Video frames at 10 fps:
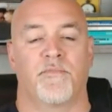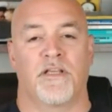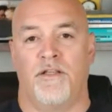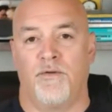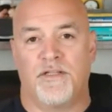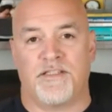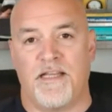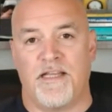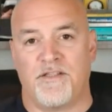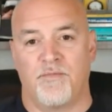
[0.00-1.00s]
And you could
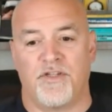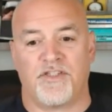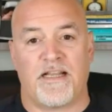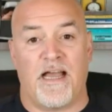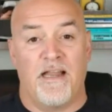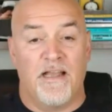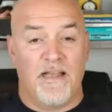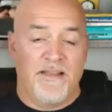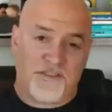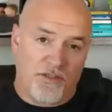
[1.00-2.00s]
say it to him just like that.
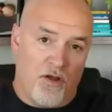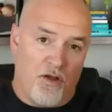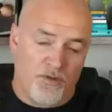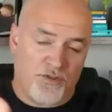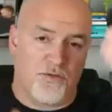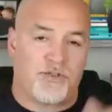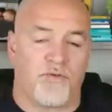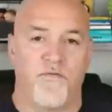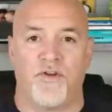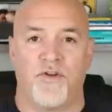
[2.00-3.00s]
And this is also
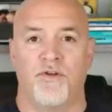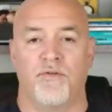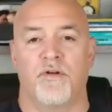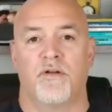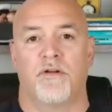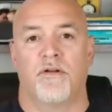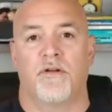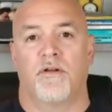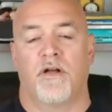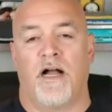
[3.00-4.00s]
true for you.
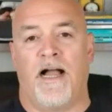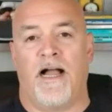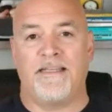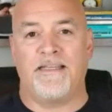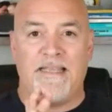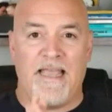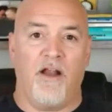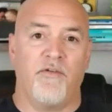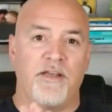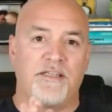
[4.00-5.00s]
I could
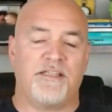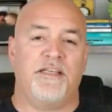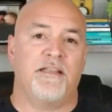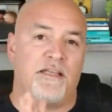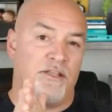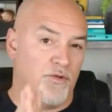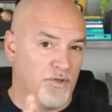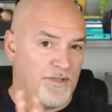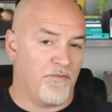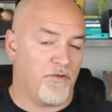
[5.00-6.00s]
guarantee that you
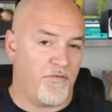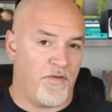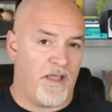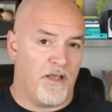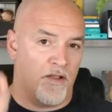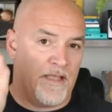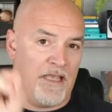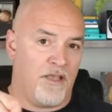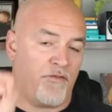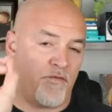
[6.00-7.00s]
will never fail
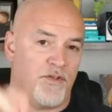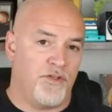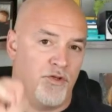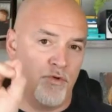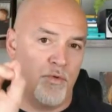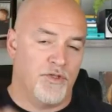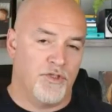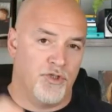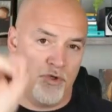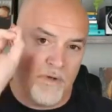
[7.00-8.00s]
if you
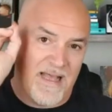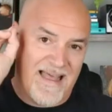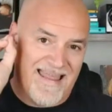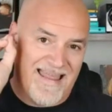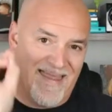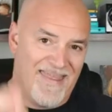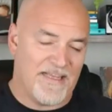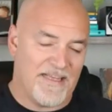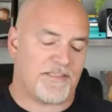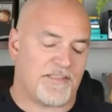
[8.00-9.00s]
do
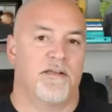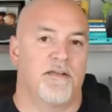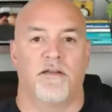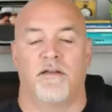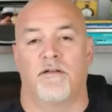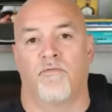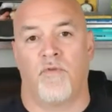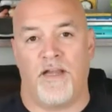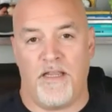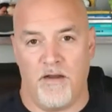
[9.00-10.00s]
this
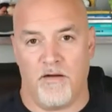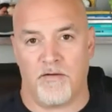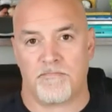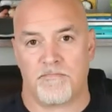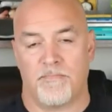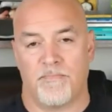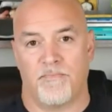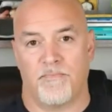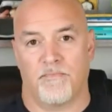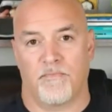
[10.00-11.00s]
right here.
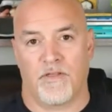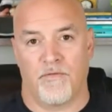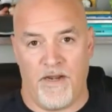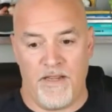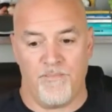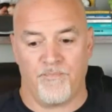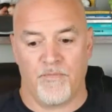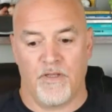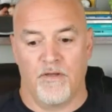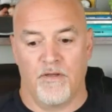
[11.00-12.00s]
Ready?
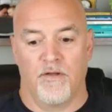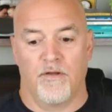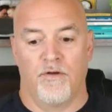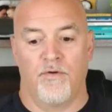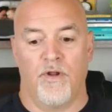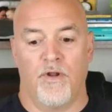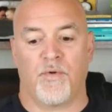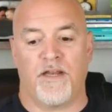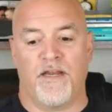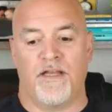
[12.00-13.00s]
Who knows
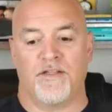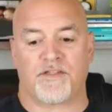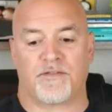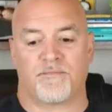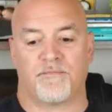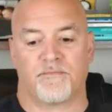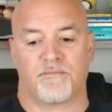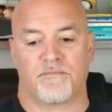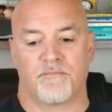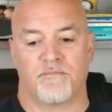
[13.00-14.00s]
what it is?
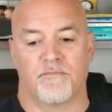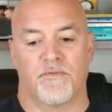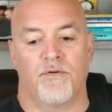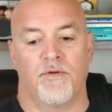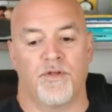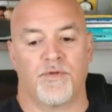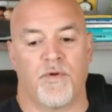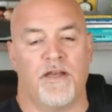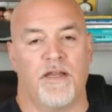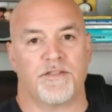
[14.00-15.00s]
Who knows
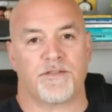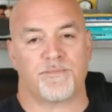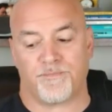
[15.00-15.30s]
what it is?